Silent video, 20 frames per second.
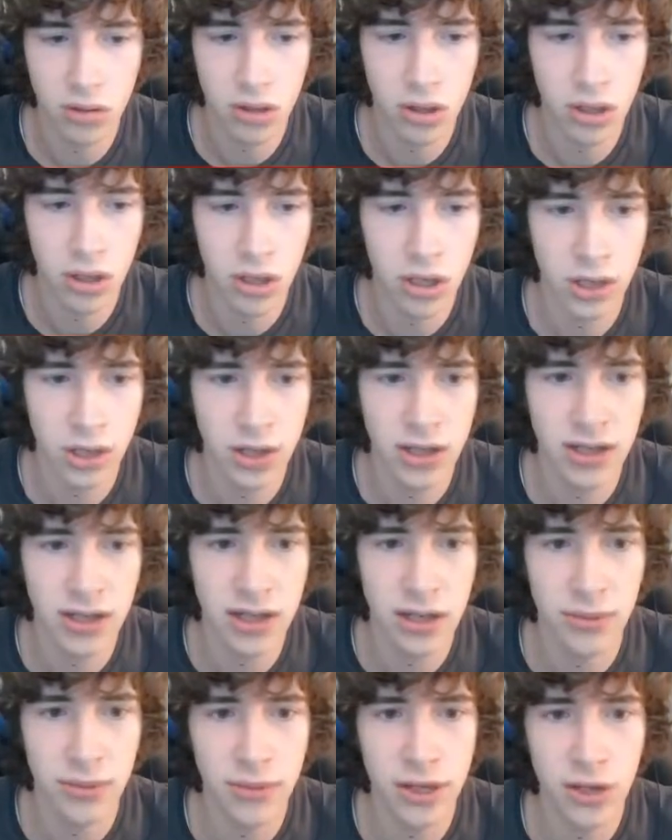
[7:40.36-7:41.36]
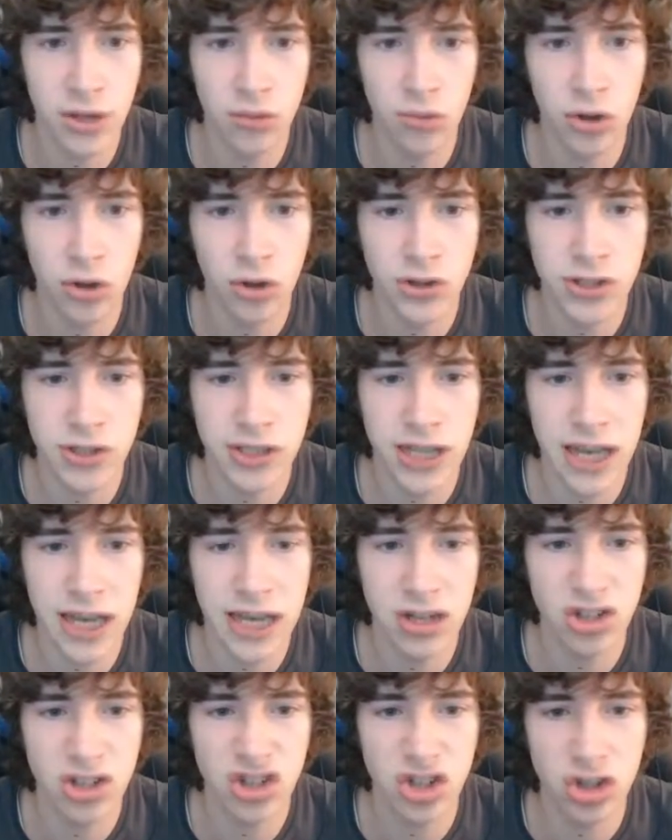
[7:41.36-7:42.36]
Anything down by the water's
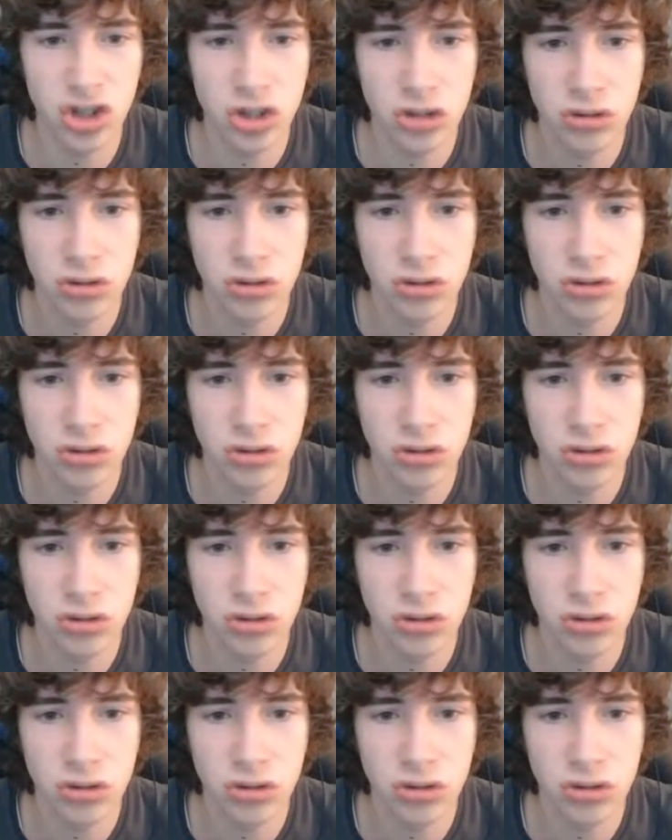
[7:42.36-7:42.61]
edge?